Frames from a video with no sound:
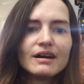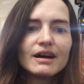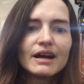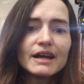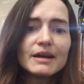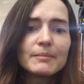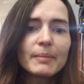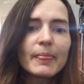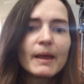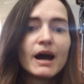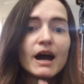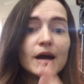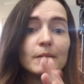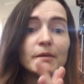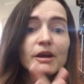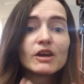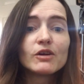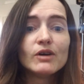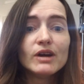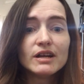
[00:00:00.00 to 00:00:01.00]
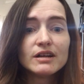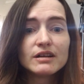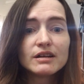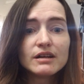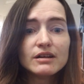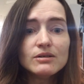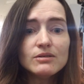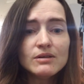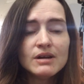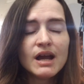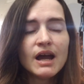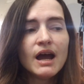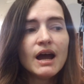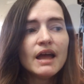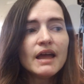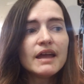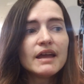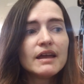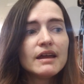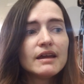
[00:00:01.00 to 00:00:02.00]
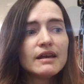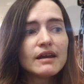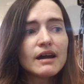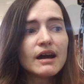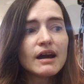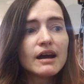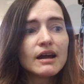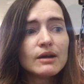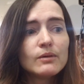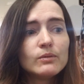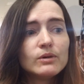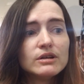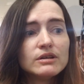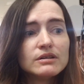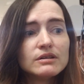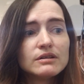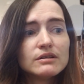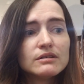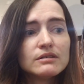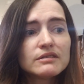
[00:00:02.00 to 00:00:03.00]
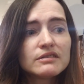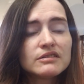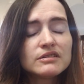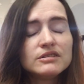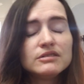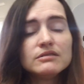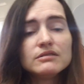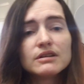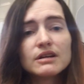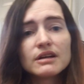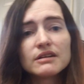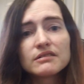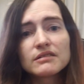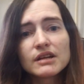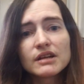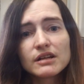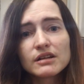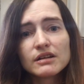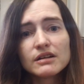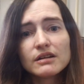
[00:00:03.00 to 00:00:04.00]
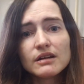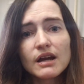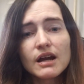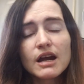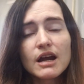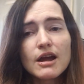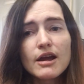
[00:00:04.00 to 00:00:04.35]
All right, I'm going to go ahead and go, and I will see you guys later.